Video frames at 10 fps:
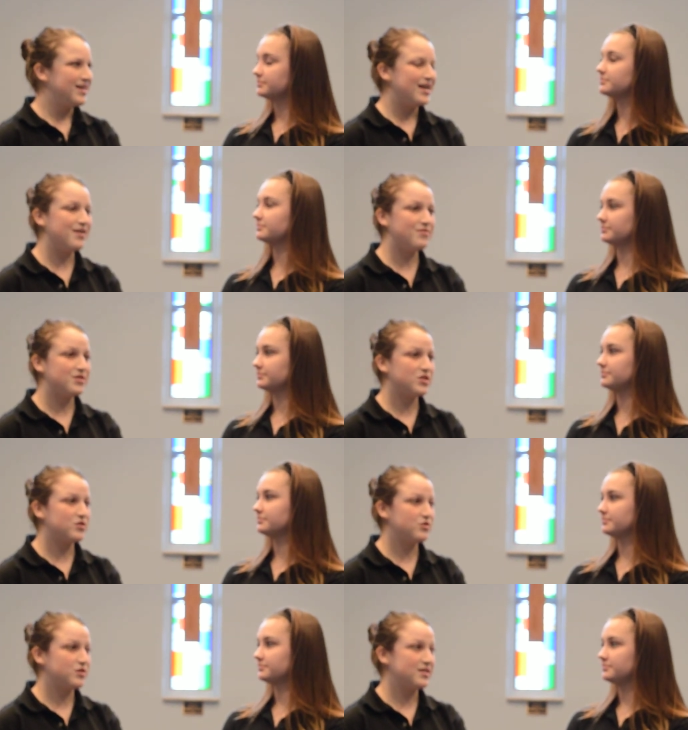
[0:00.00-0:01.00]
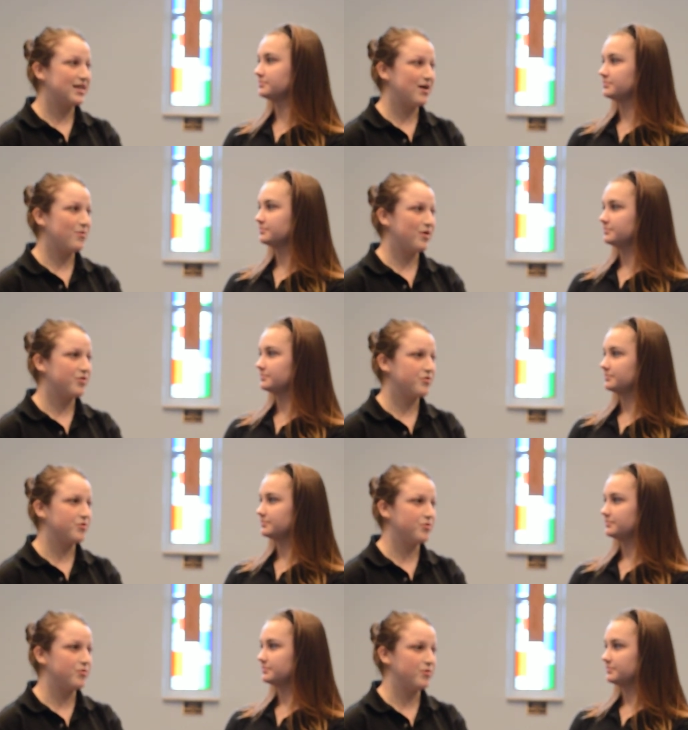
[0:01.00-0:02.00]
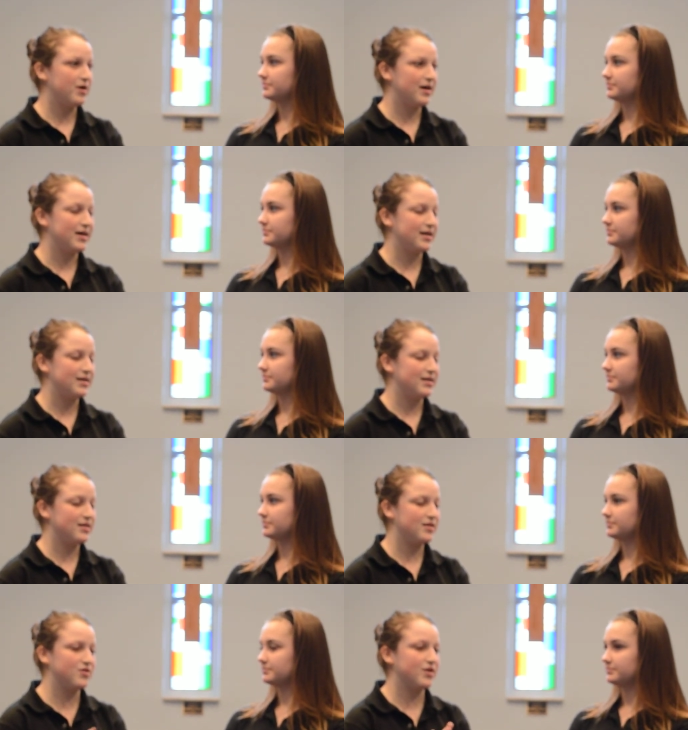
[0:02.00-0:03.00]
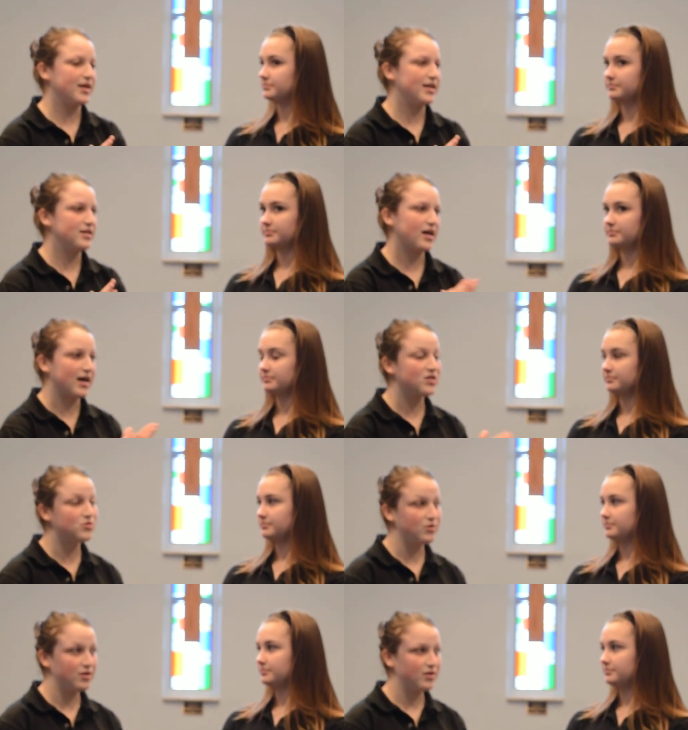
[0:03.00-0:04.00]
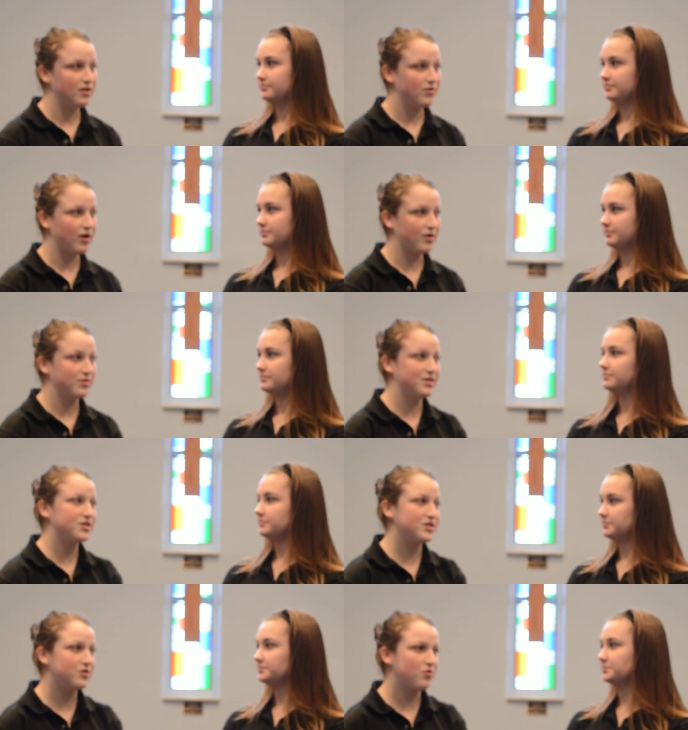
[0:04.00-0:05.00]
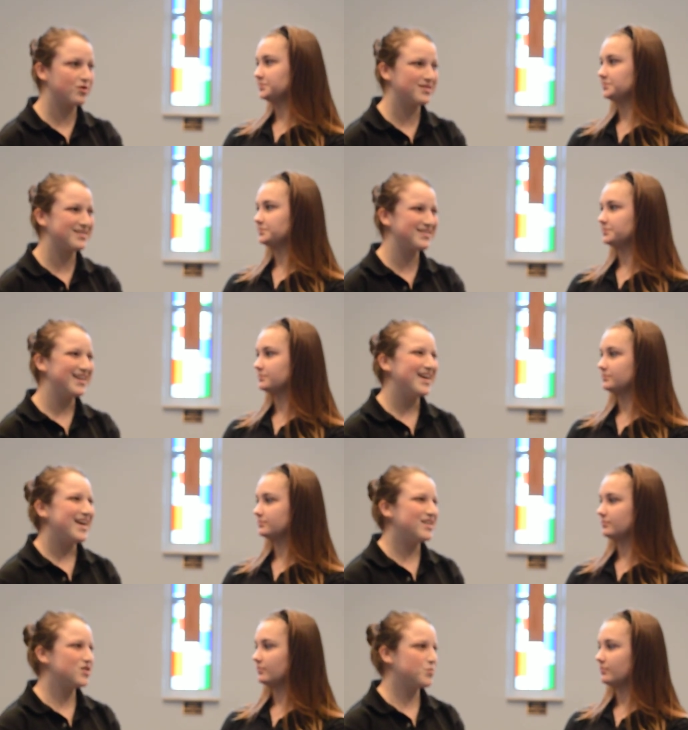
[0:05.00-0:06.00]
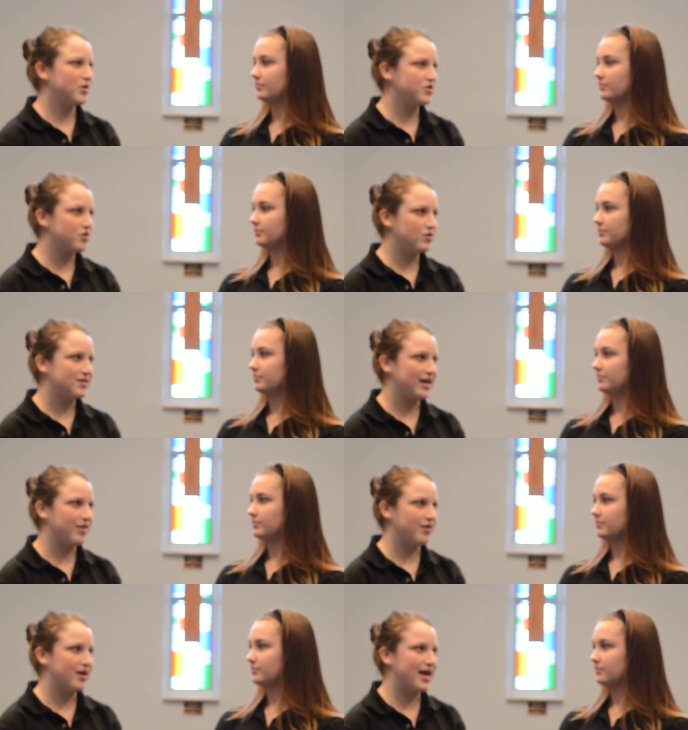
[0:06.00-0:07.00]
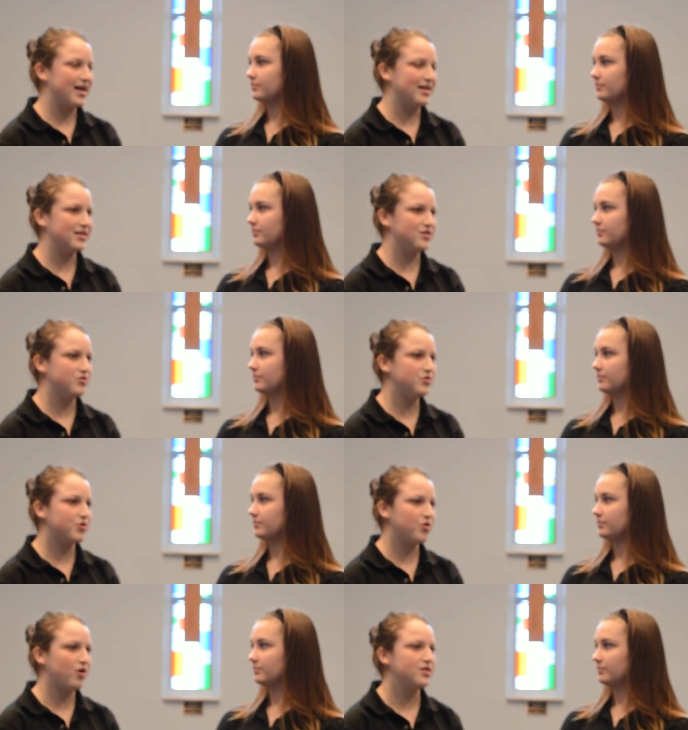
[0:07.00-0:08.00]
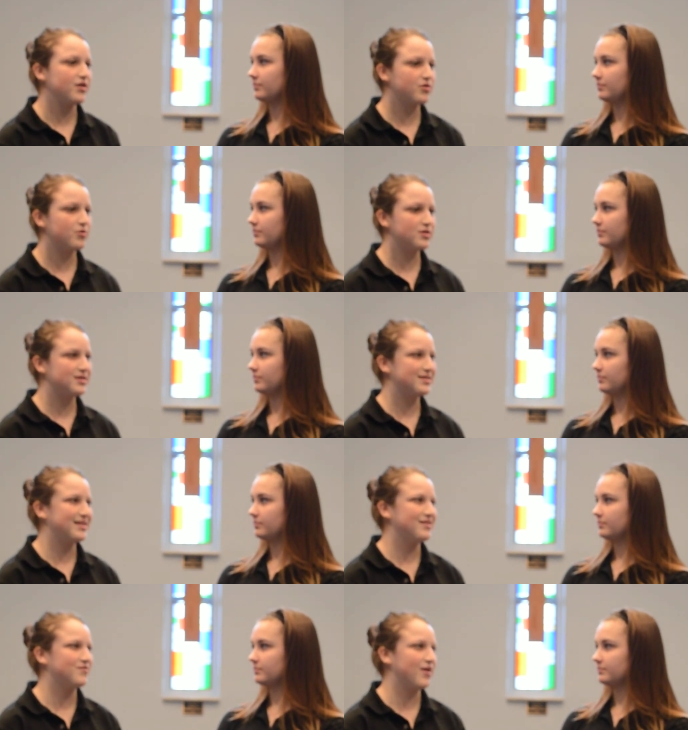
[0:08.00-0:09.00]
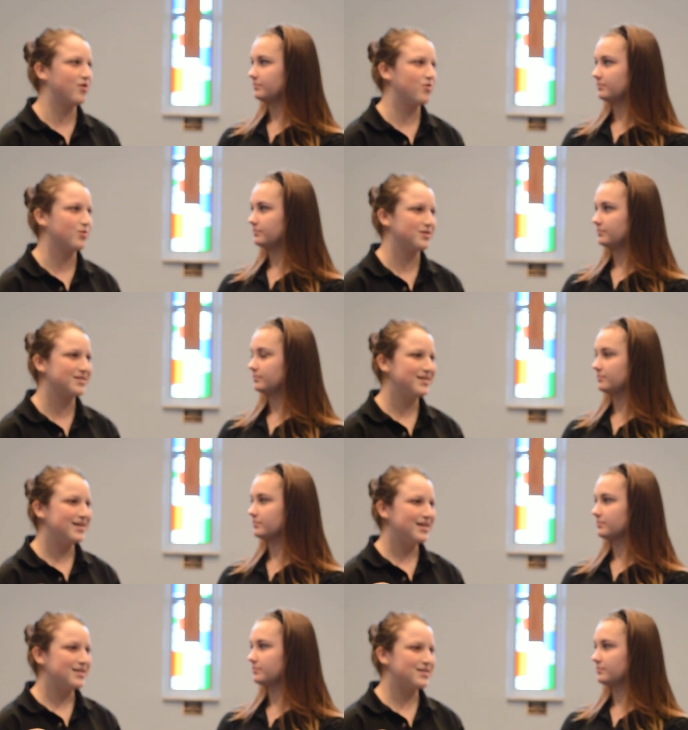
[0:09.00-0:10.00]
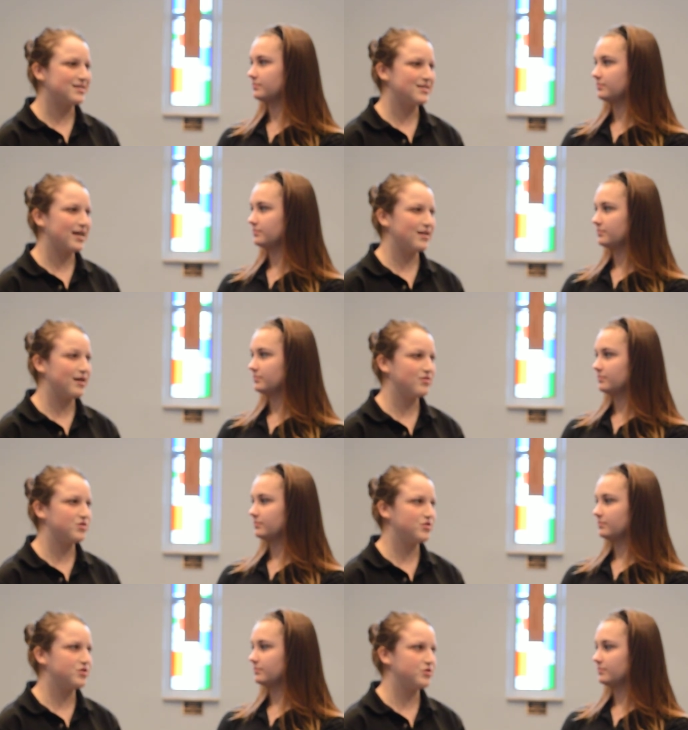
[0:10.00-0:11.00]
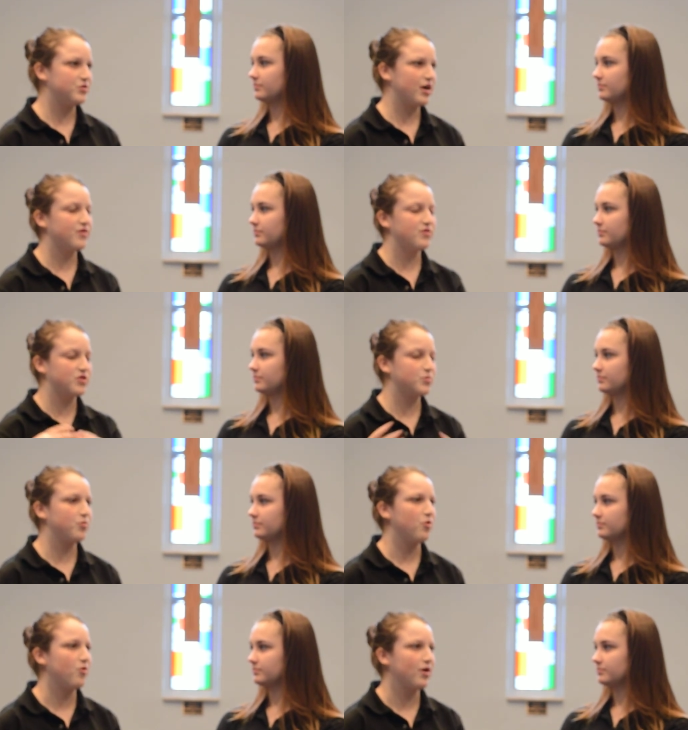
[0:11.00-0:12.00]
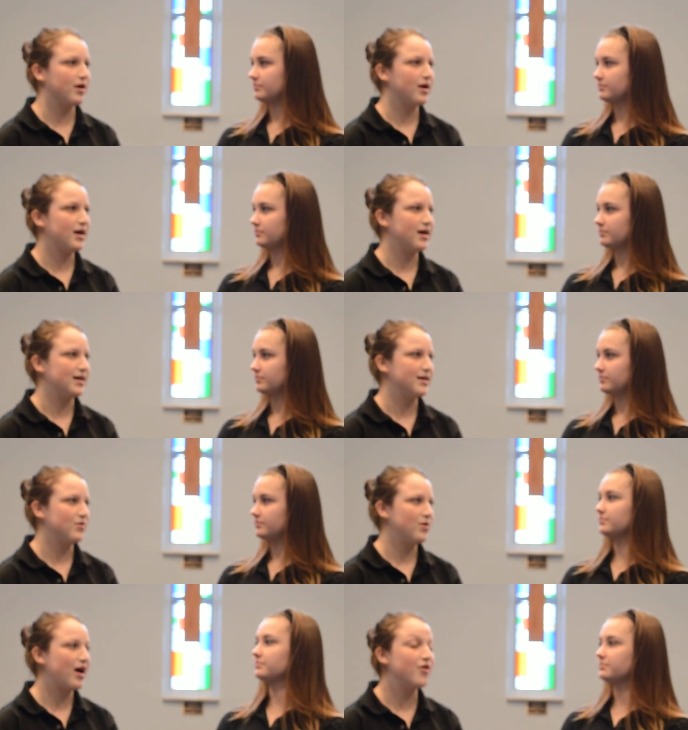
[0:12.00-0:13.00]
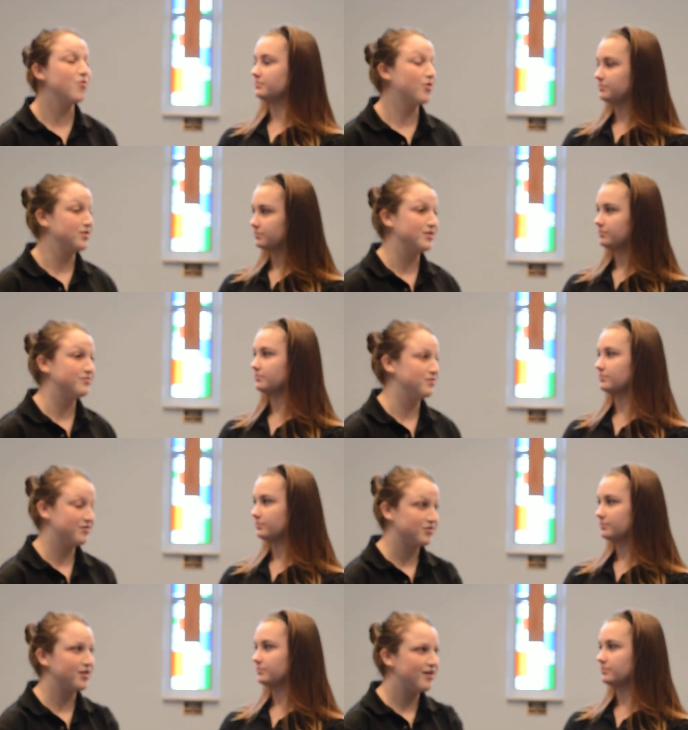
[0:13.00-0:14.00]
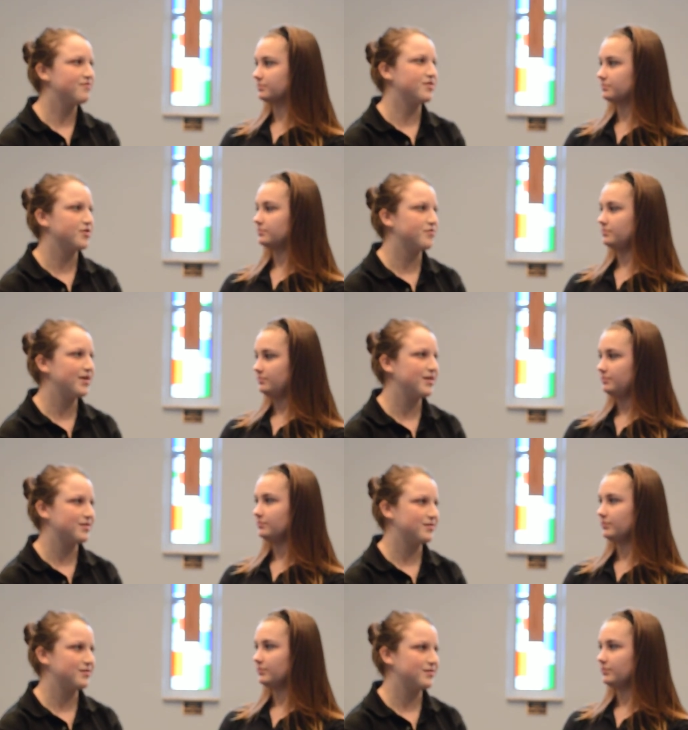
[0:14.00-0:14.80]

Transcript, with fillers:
Speaker 1: even just students that went through uh, the grade, the high school uh, religion courses. It just brings it all together and you learn a lot in the other courses and this final course just allows you to kind of explore uh, how you want to live your life and your faith.